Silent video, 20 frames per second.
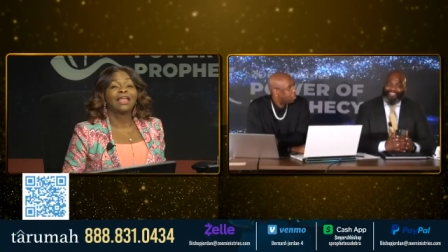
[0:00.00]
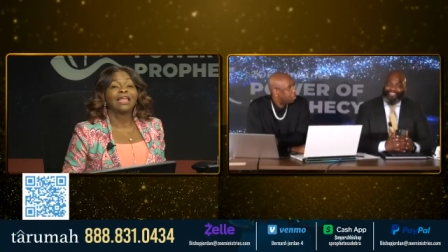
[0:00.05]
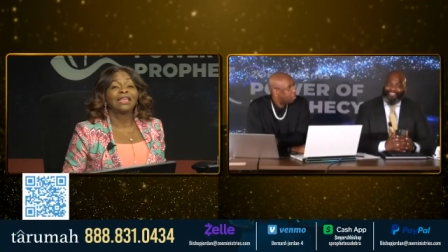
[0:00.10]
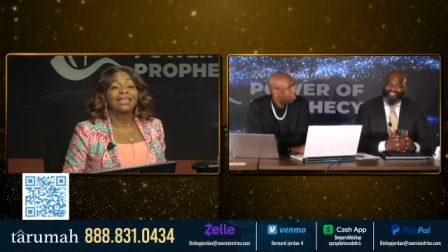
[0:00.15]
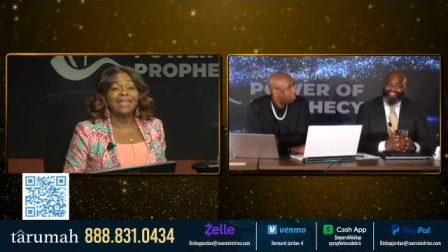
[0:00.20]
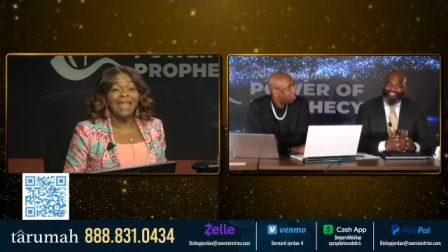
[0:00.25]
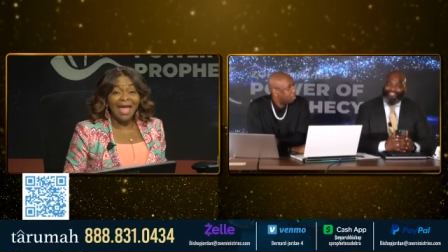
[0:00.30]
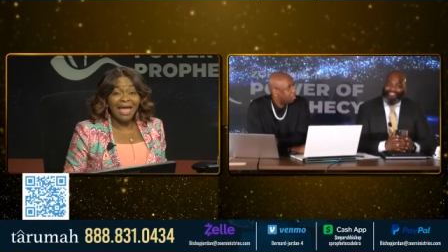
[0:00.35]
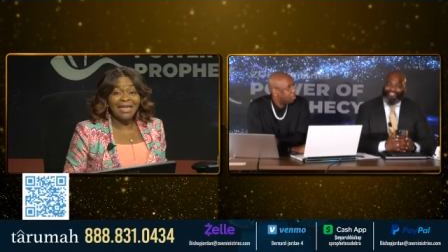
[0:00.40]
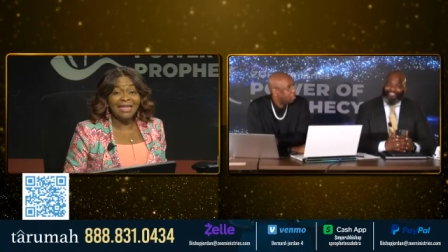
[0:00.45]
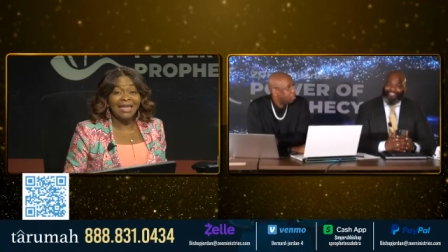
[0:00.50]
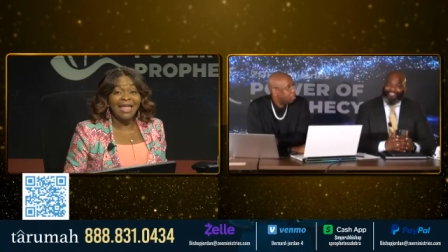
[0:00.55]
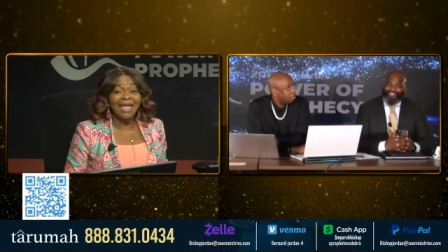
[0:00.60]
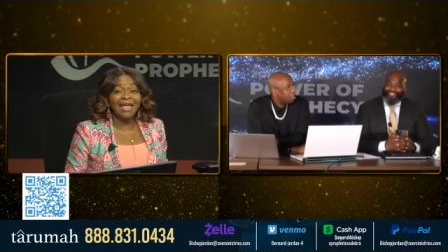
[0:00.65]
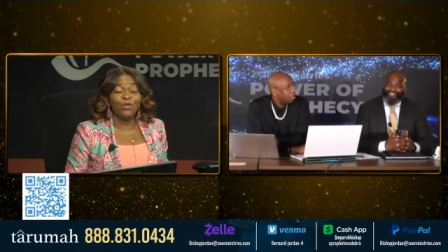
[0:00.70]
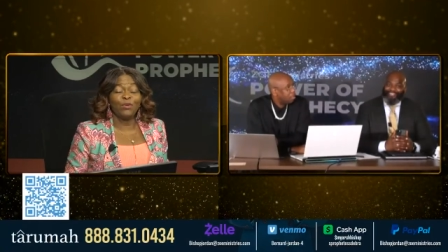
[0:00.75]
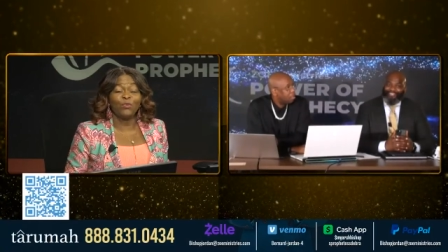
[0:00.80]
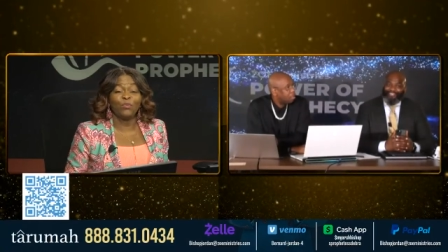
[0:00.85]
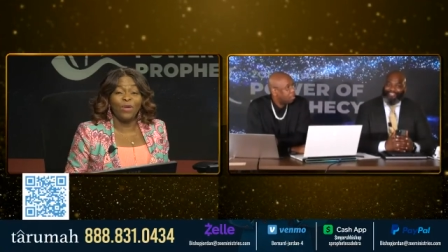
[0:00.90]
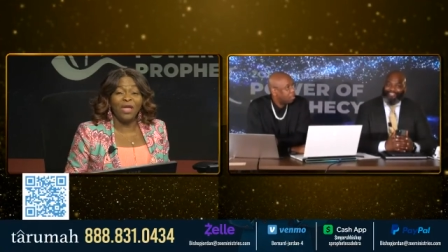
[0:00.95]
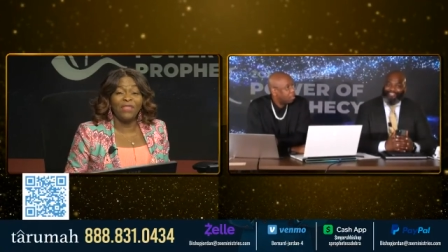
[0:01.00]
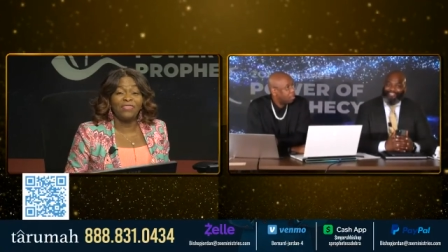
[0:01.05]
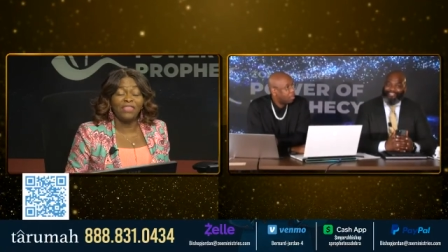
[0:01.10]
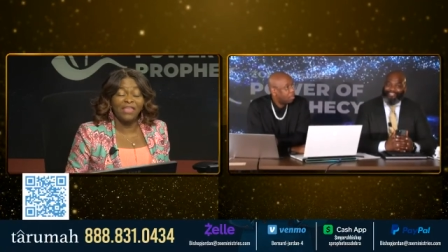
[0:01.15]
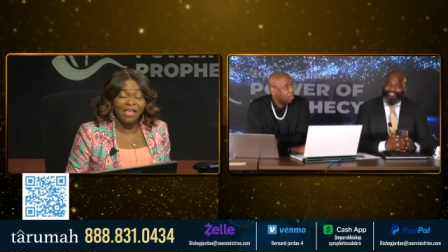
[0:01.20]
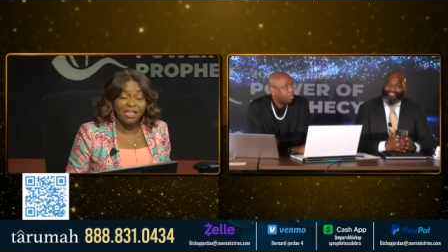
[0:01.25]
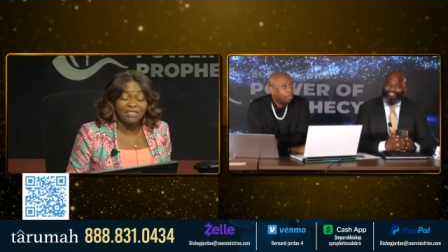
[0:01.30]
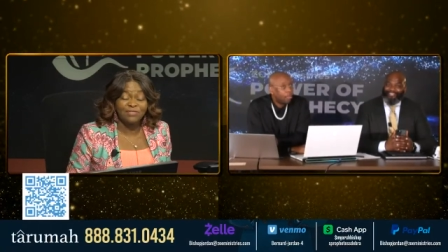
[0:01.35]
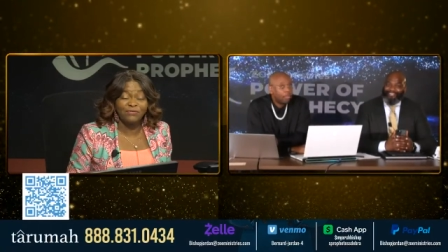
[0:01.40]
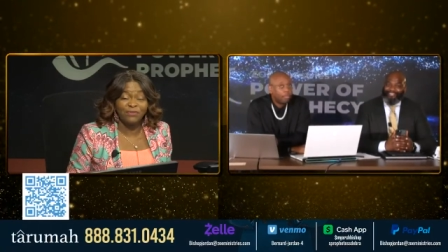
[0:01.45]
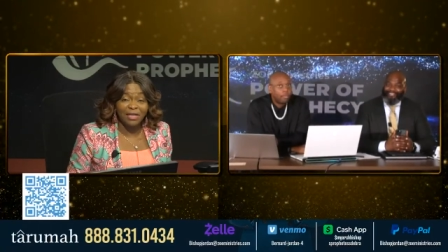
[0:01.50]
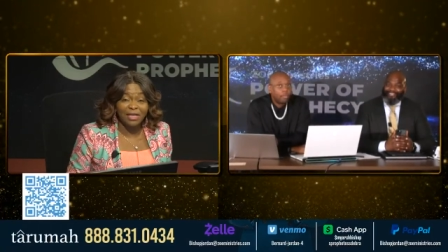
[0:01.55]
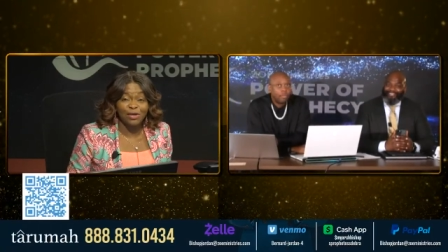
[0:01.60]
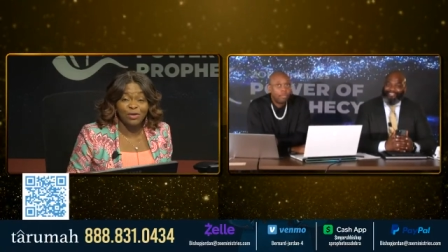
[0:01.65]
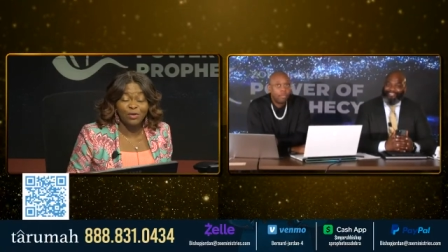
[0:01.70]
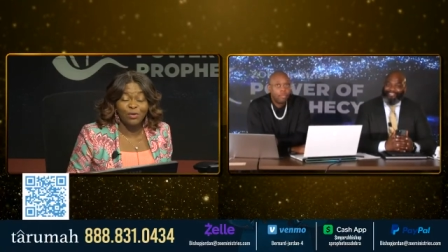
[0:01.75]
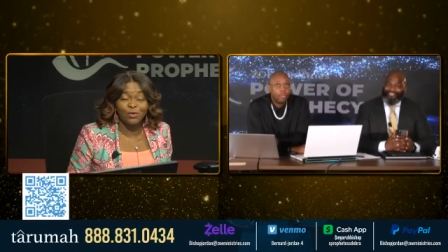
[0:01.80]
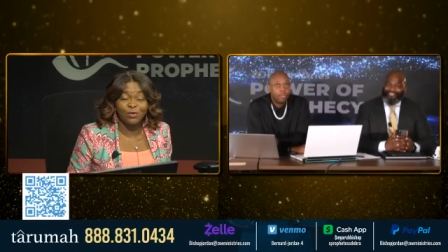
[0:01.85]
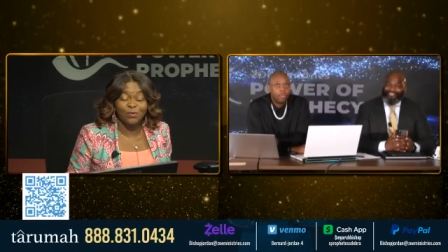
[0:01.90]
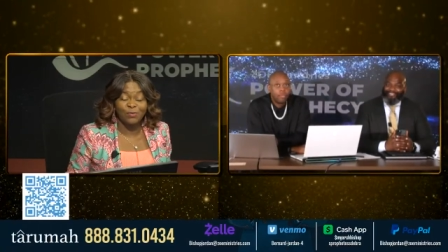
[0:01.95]
Nate, with his
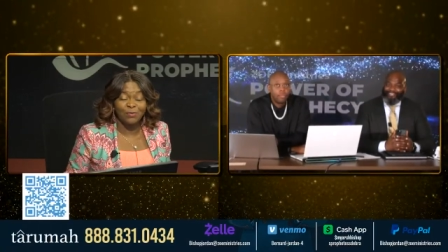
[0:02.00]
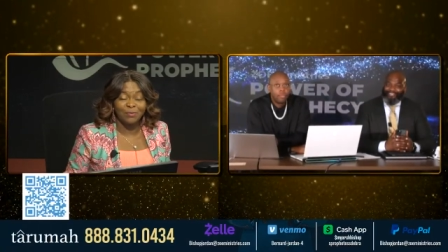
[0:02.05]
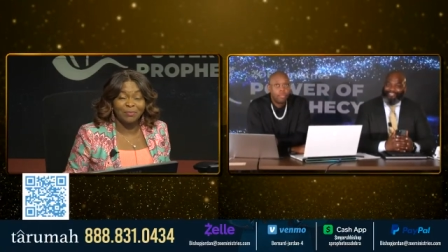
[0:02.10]
vehicle.